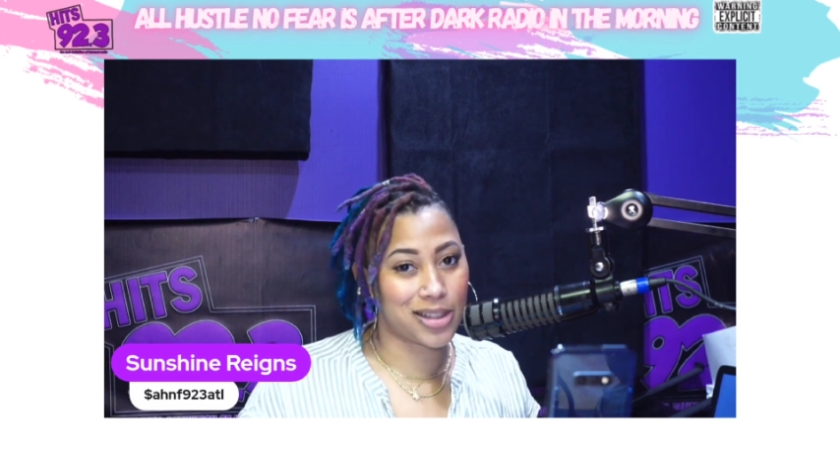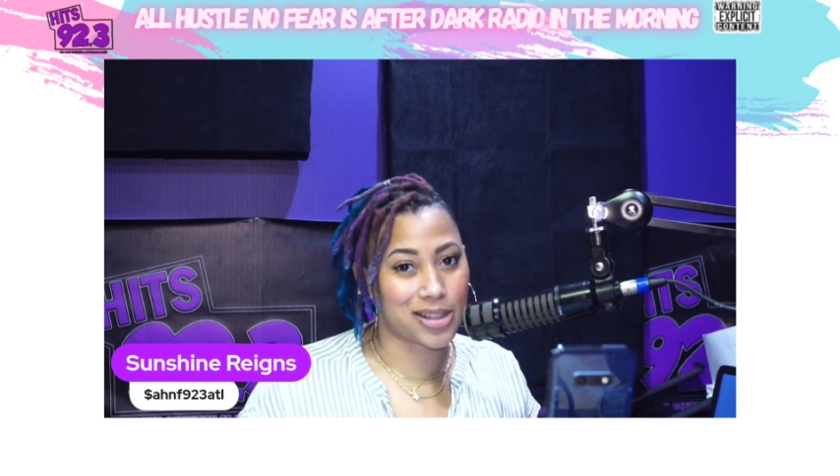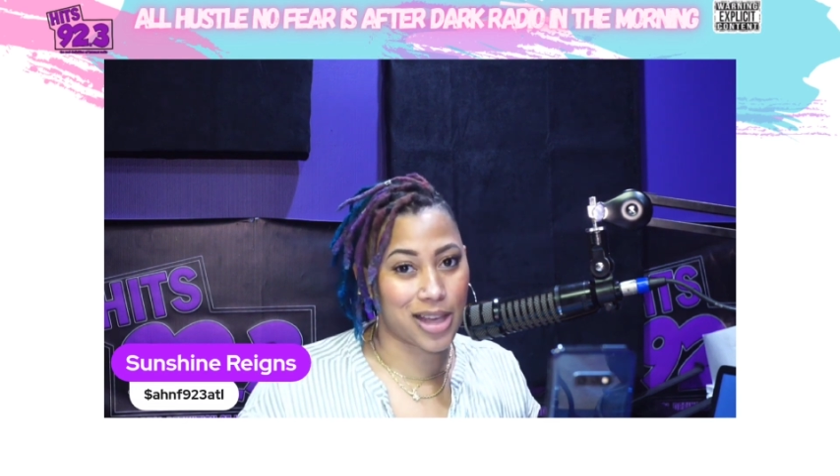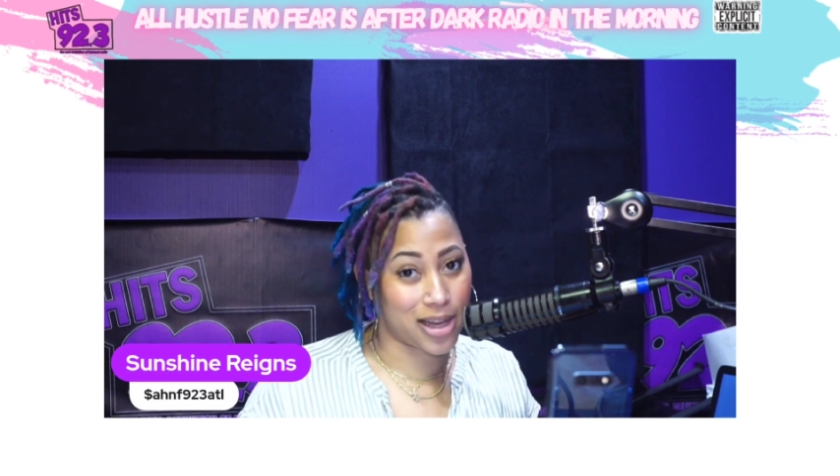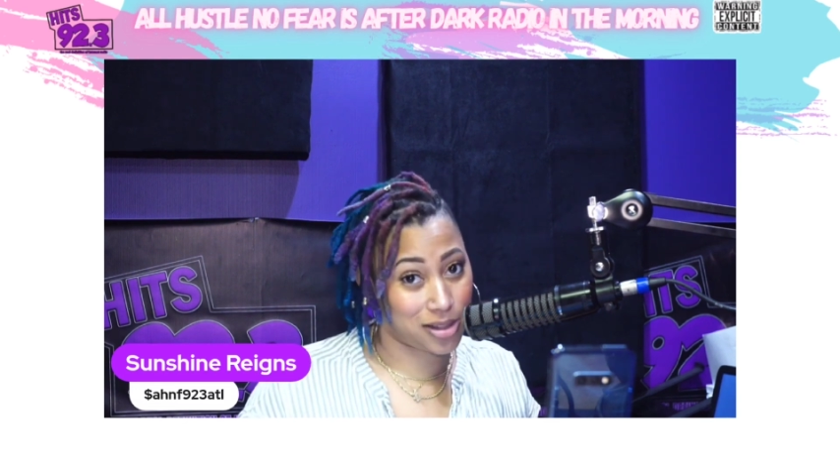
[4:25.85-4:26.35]

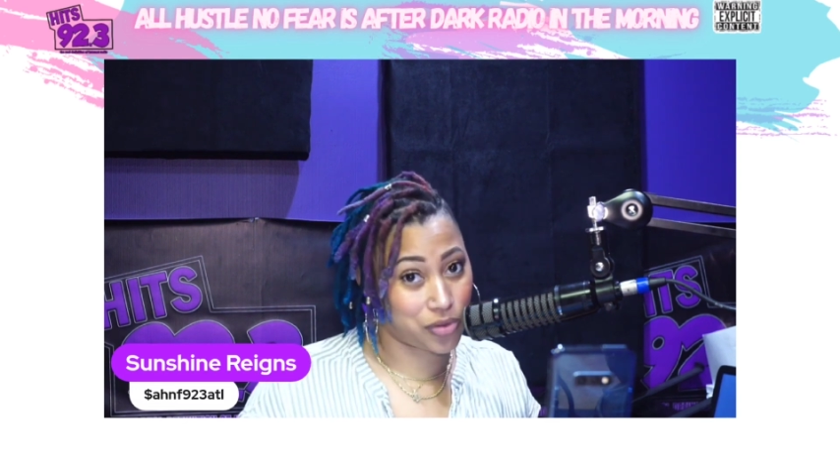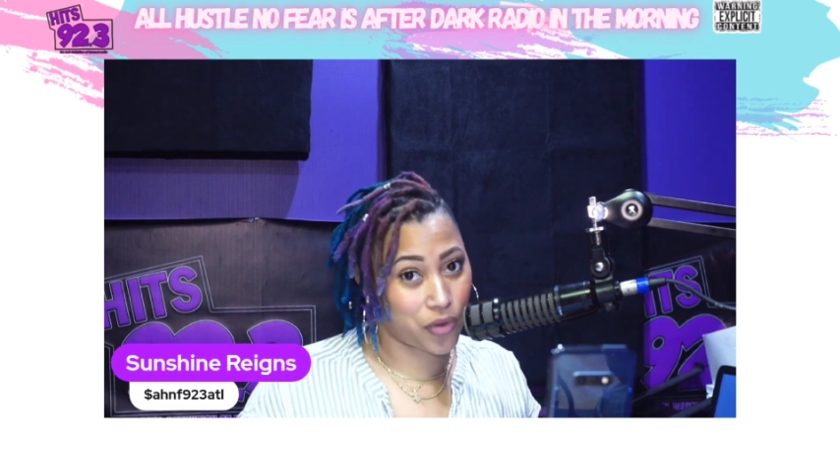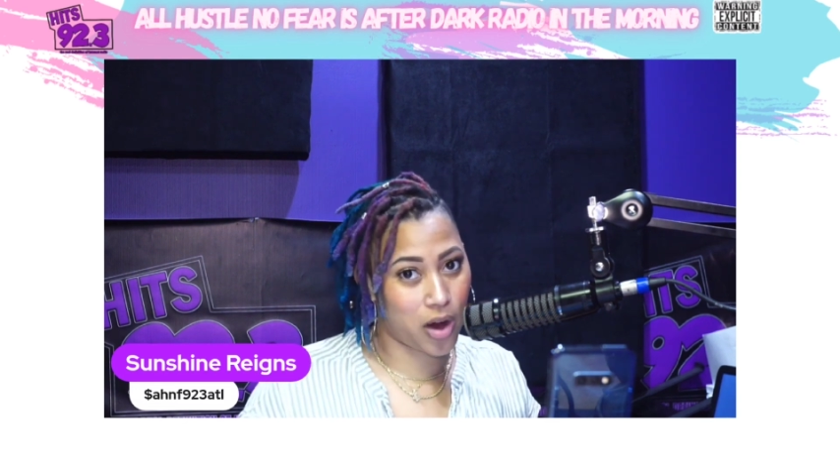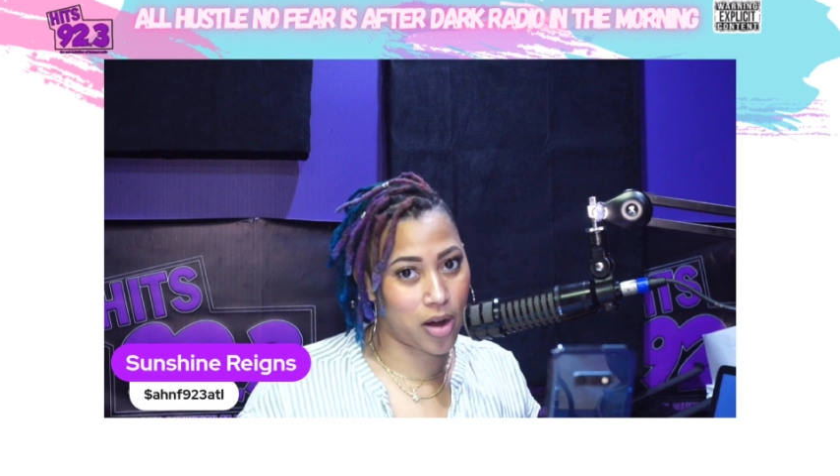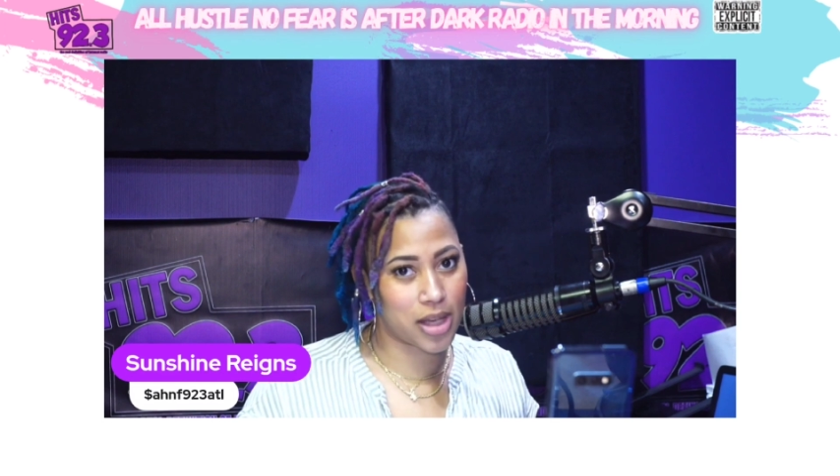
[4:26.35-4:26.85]
insights as
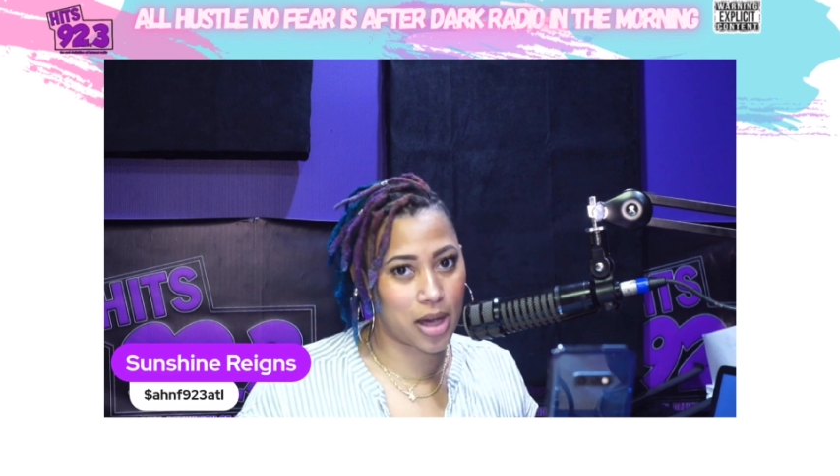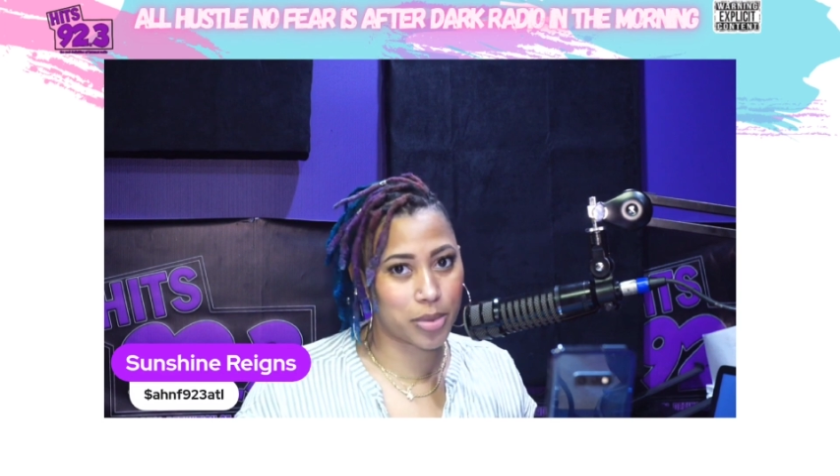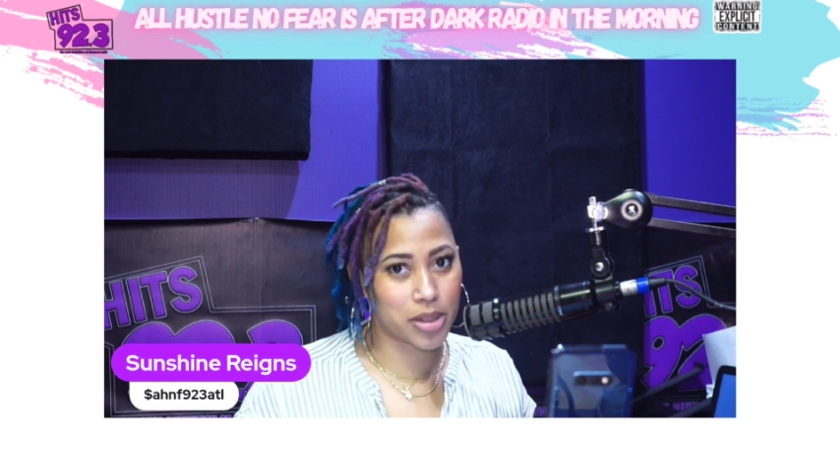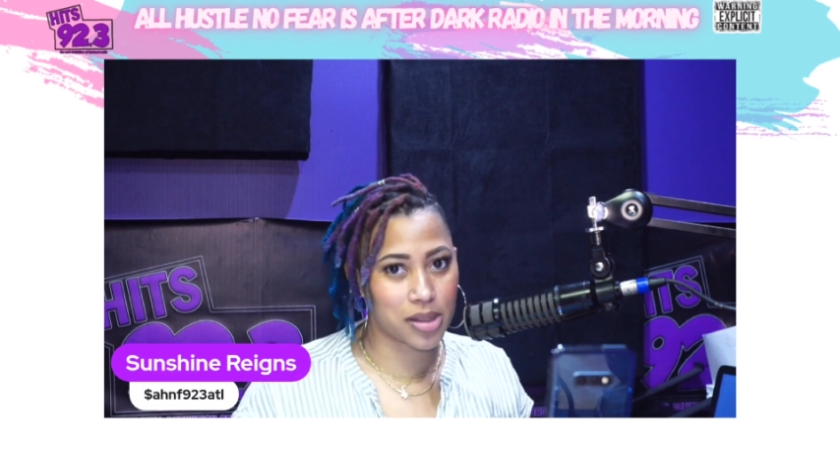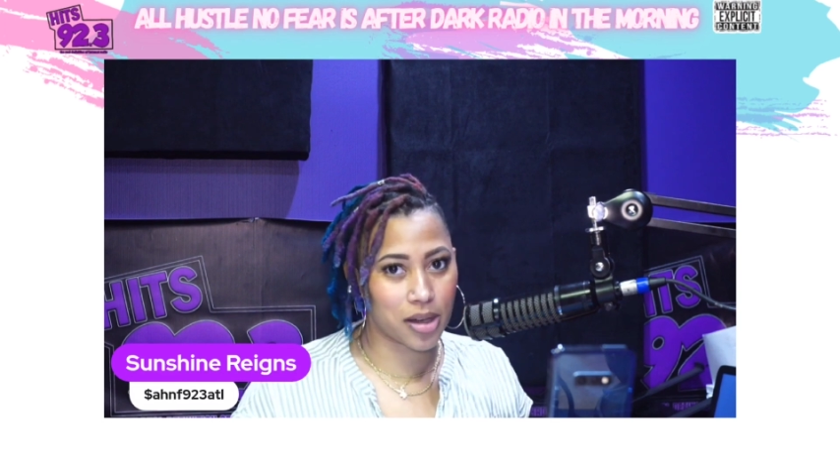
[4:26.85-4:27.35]
far as I'm
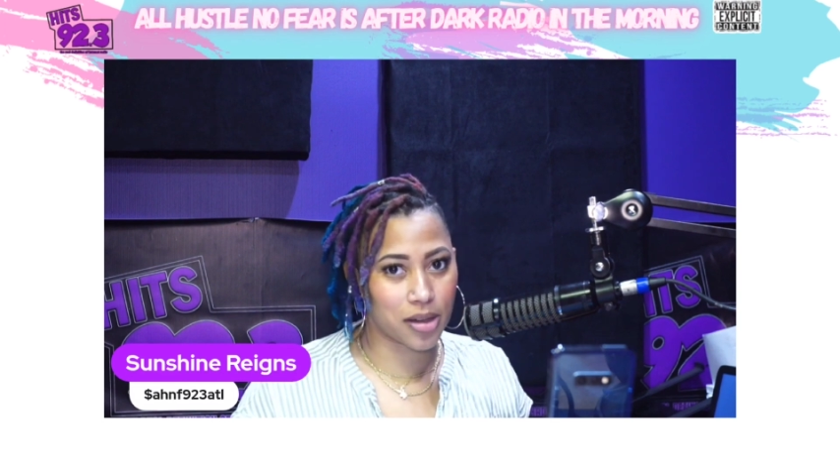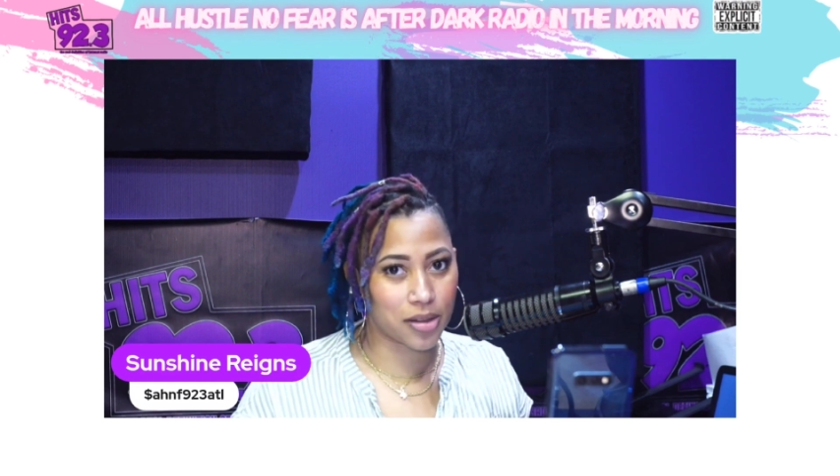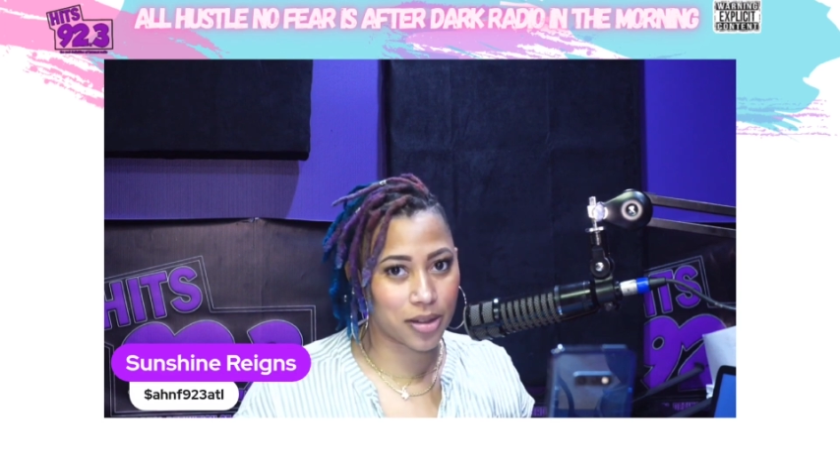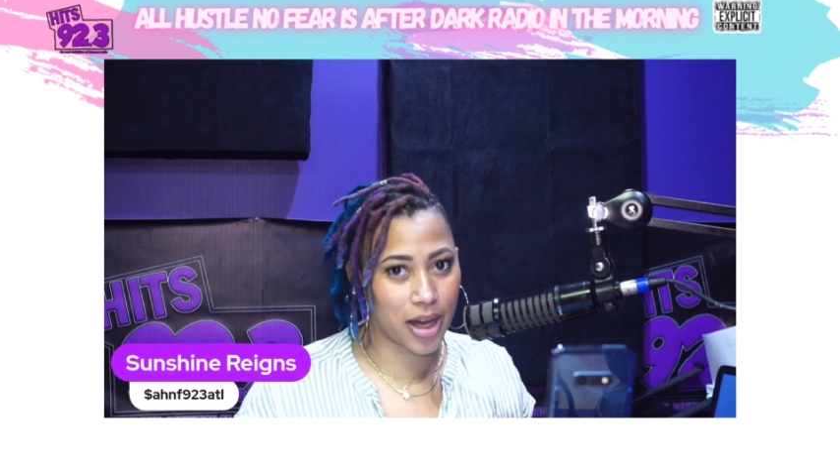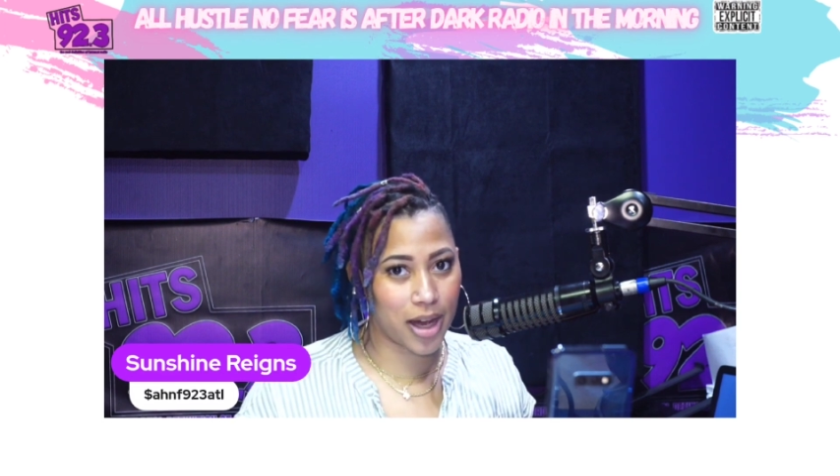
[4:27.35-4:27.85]
concerned,
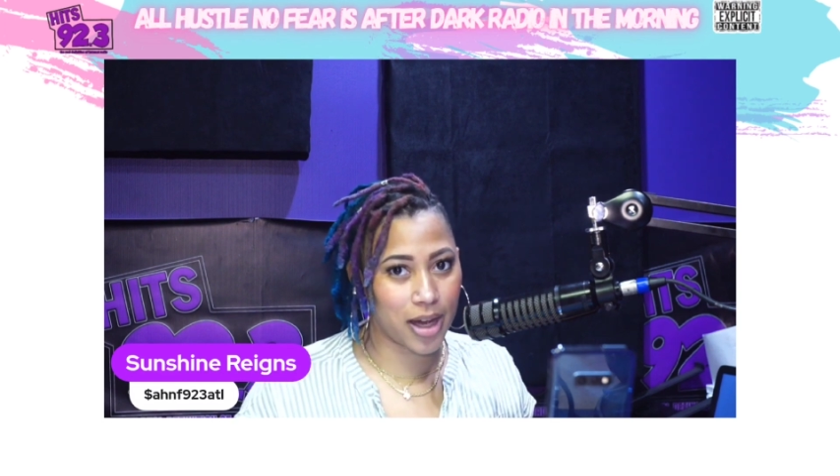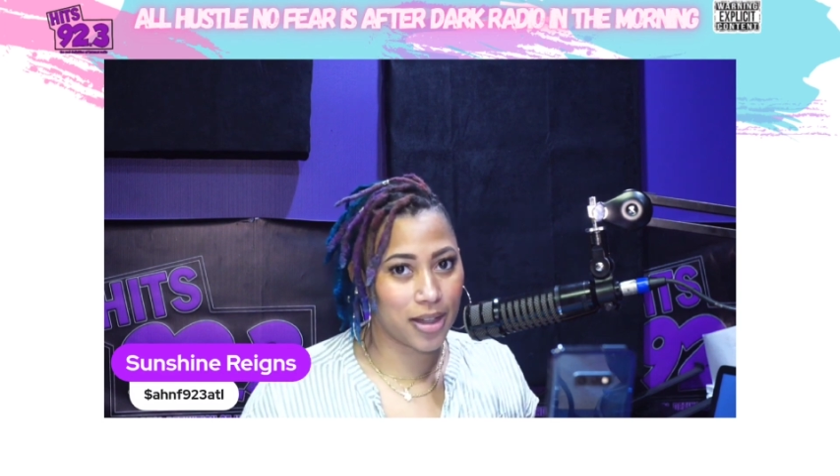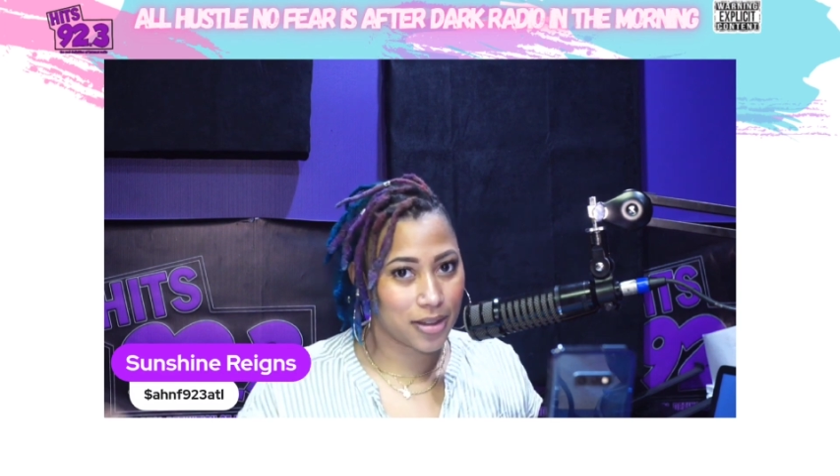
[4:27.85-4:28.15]
okay?